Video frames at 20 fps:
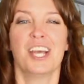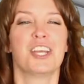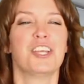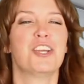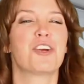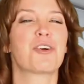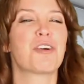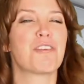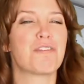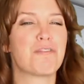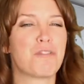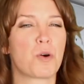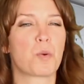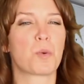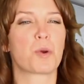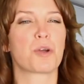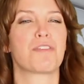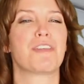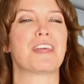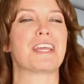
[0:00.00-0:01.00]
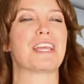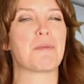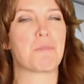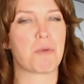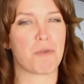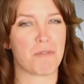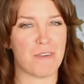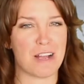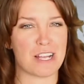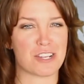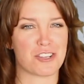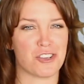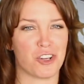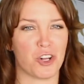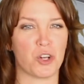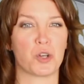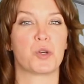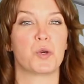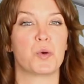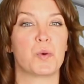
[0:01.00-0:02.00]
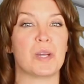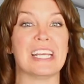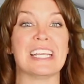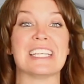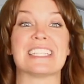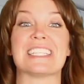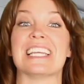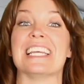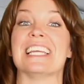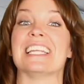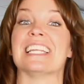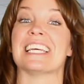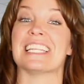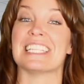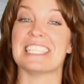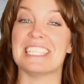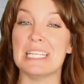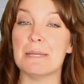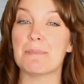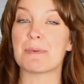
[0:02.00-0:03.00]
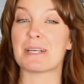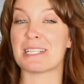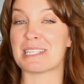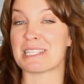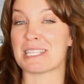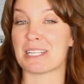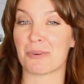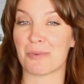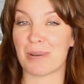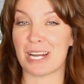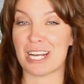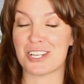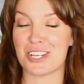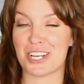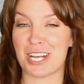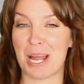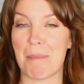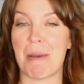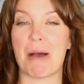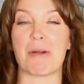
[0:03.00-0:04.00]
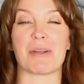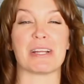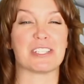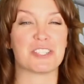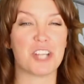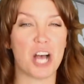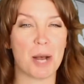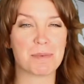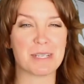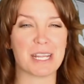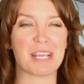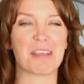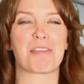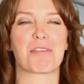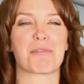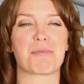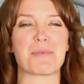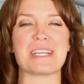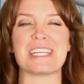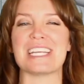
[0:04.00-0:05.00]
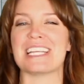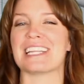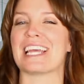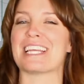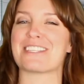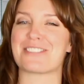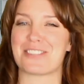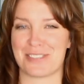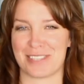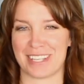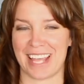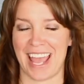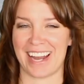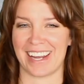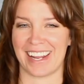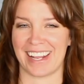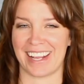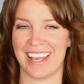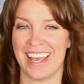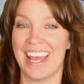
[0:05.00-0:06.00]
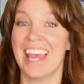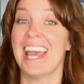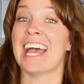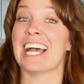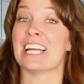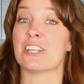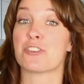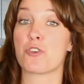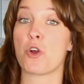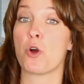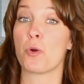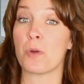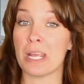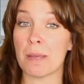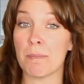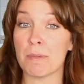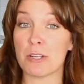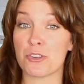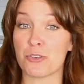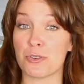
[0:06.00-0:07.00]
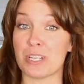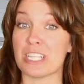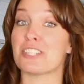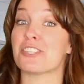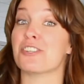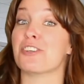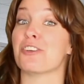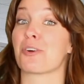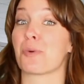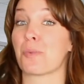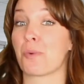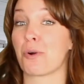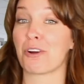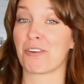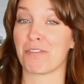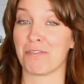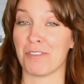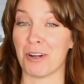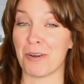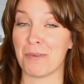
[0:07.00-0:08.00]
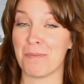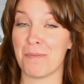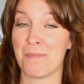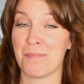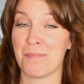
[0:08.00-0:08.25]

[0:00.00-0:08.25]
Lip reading: You're a forward-thinking professional who is in deep consideration about adopting 3D laser scanning and drone imagery to your workflow.